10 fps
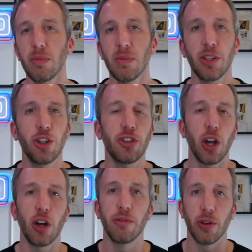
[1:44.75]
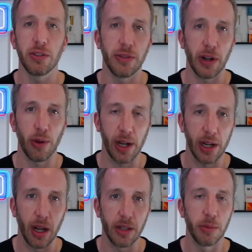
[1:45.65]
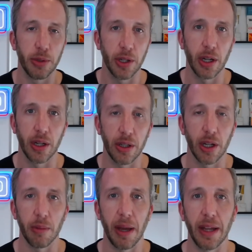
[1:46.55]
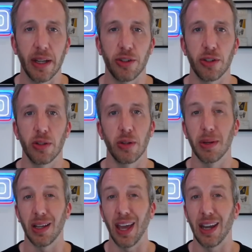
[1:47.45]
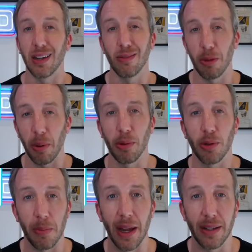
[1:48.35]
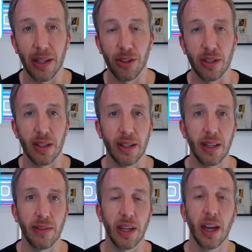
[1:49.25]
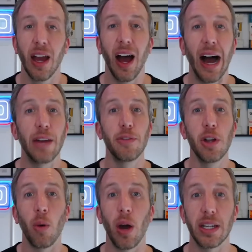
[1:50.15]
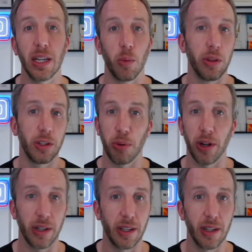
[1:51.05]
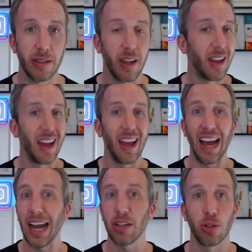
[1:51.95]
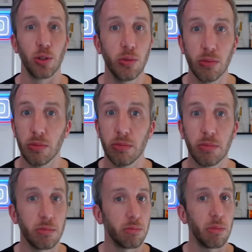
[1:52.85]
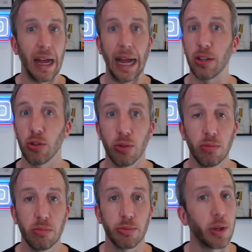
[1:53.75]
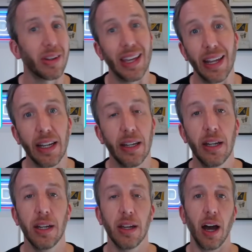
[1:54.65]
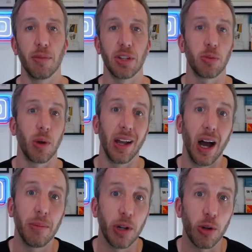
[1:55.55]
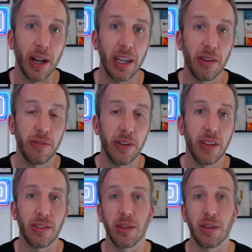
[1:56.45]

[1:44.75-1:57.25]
Just her voice is very recognizable, and you're gonna pay attention to it. But again, you're probably already paying attention to the TV. I have no idea what this product is at all, so I don't get it. So that's why I'm gonna rank it 5th.